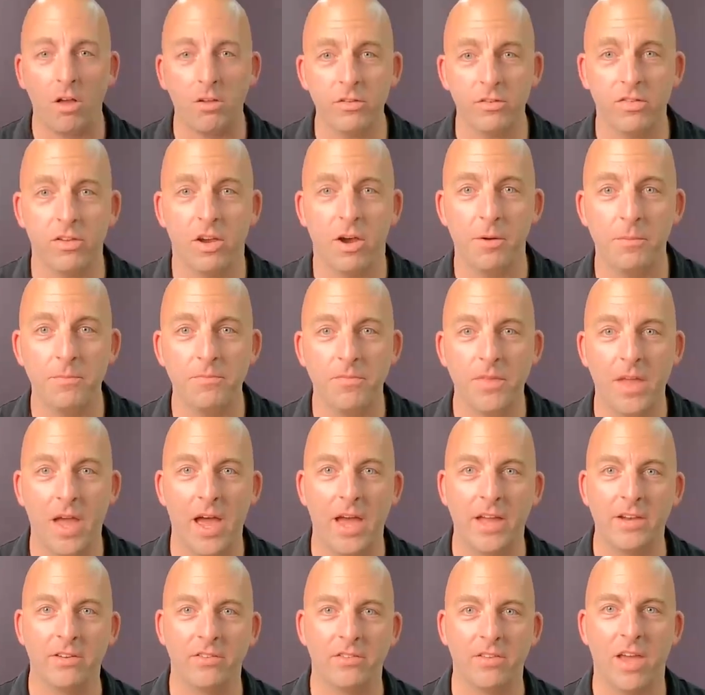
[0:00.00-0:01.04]
Also,
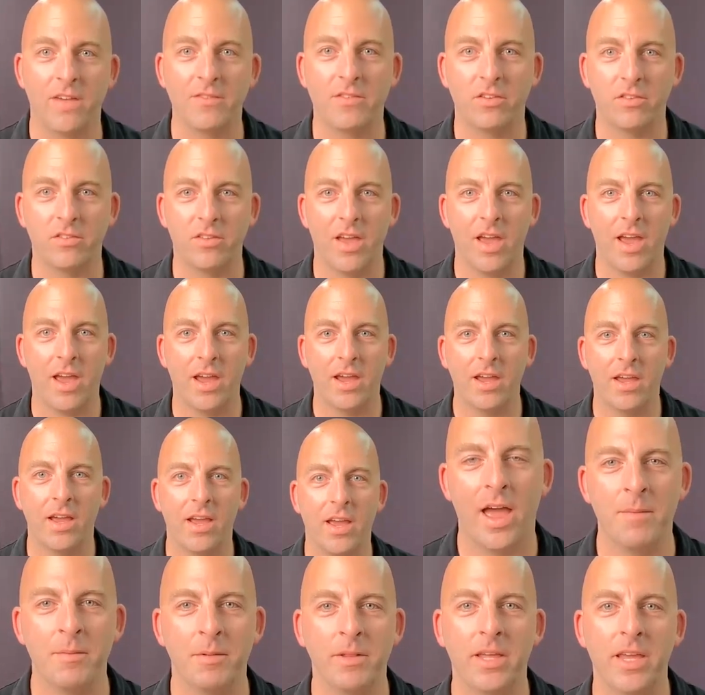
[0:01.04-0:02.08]
I just have to say,
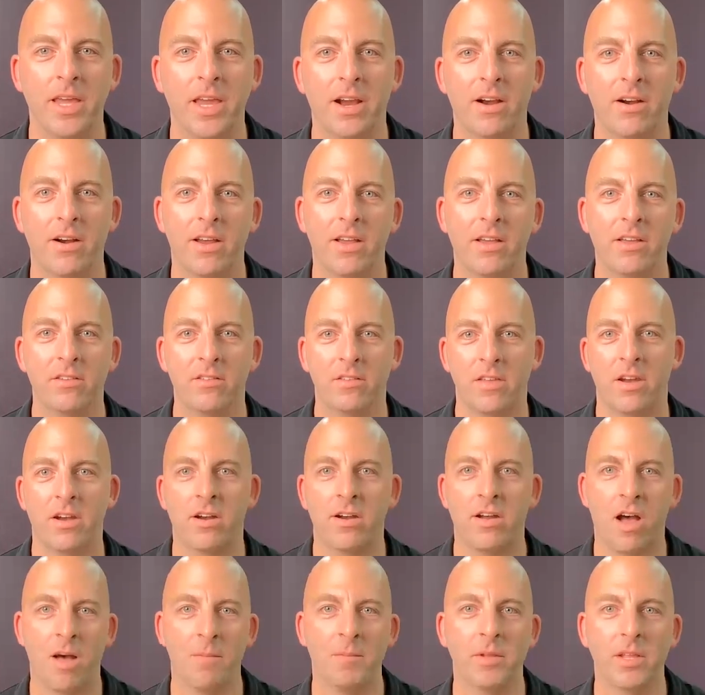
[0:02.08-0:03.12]
Emily here is an
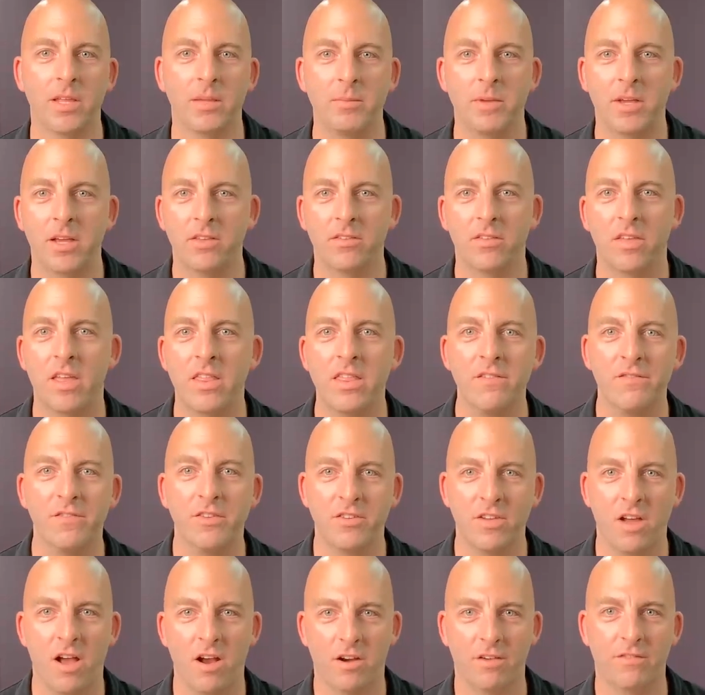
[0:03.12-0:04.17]
anomaly because in the
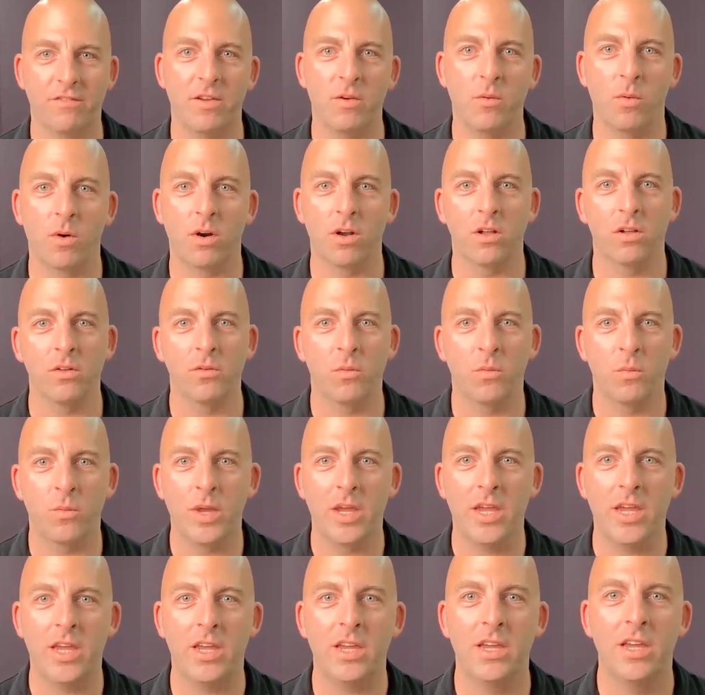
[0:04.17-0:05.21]
photography world,
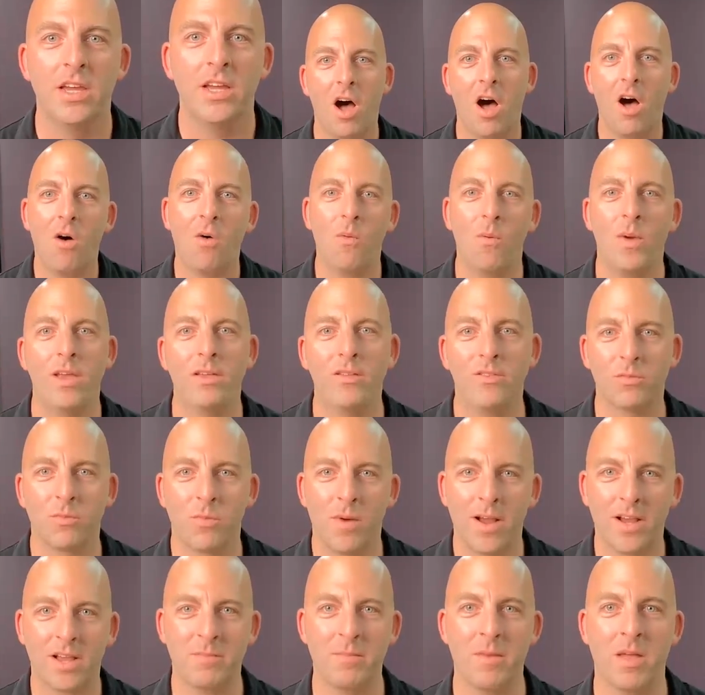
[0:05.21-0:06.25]
we always
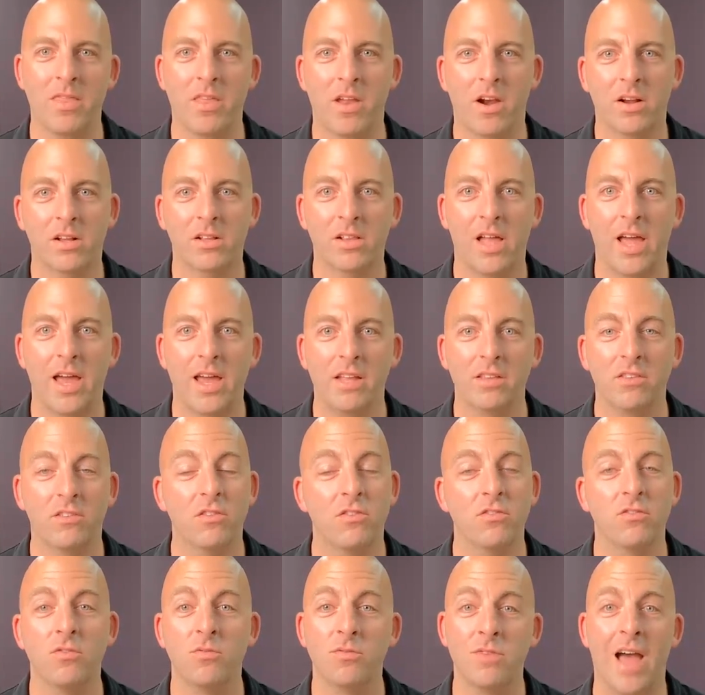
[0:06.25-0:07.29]
recommend that our
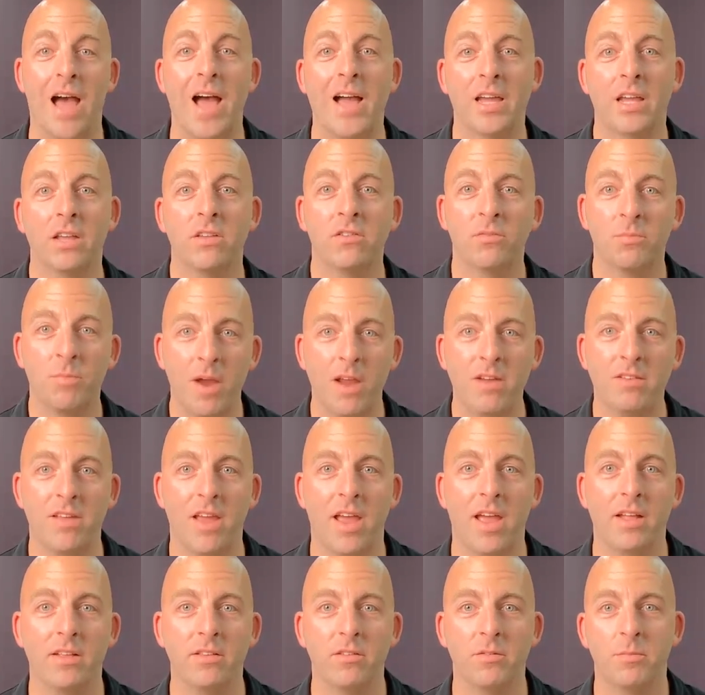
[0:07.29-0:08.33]
clients do not get spray
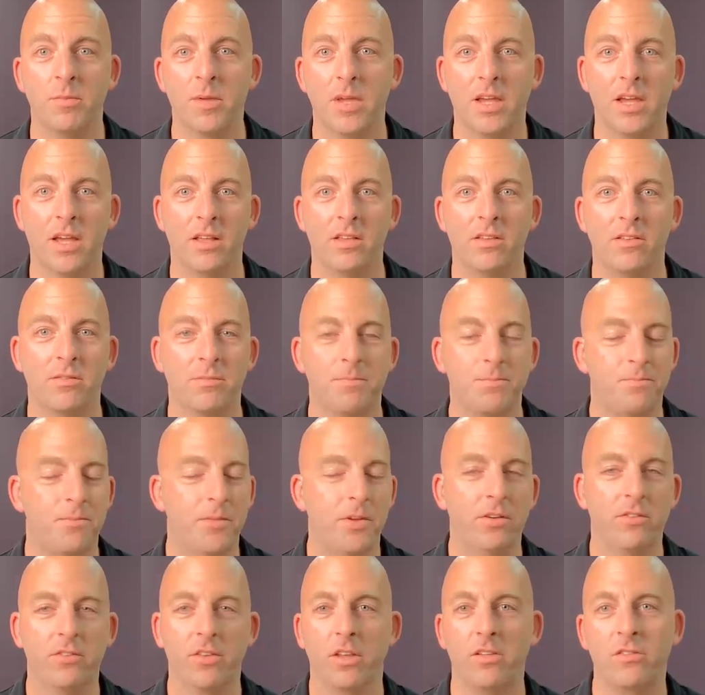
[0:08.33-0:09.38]
tans because
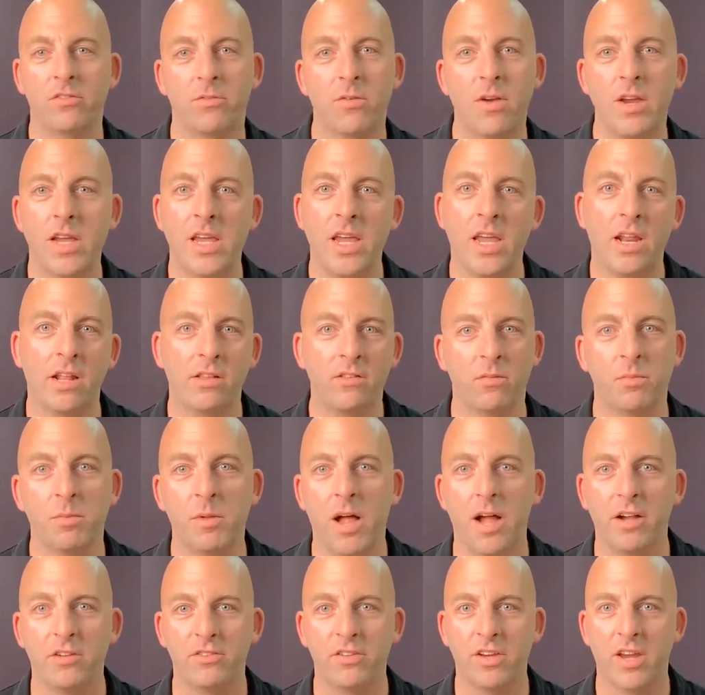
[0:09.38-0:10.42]
there's like streaking and
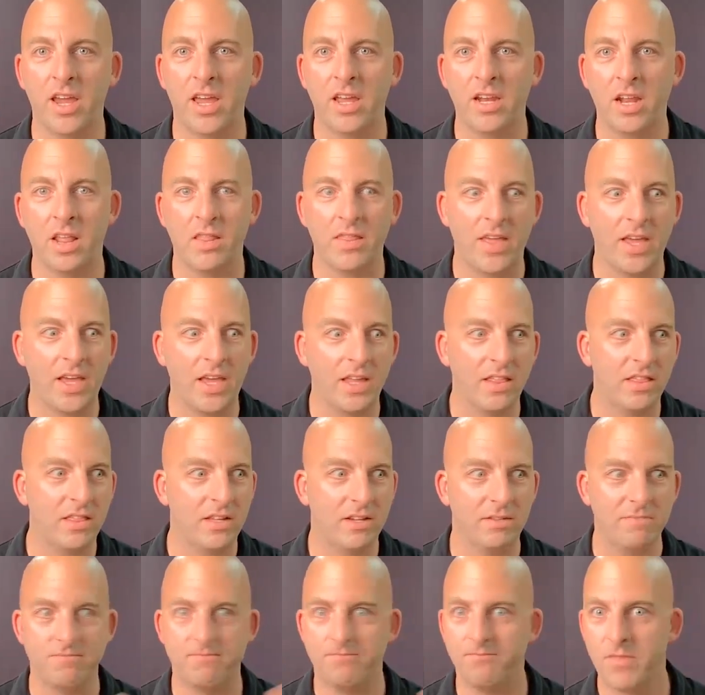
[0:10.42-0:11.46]
splotching and they get
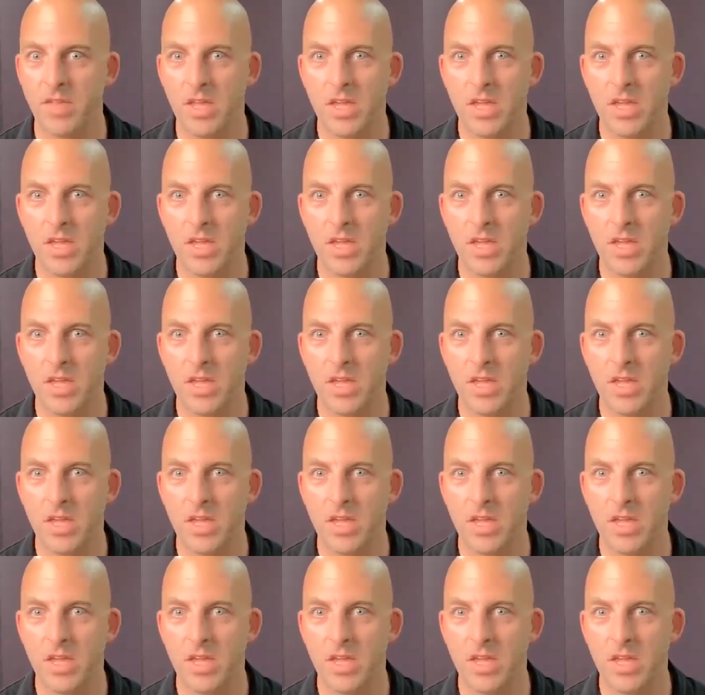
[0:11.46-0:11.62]
the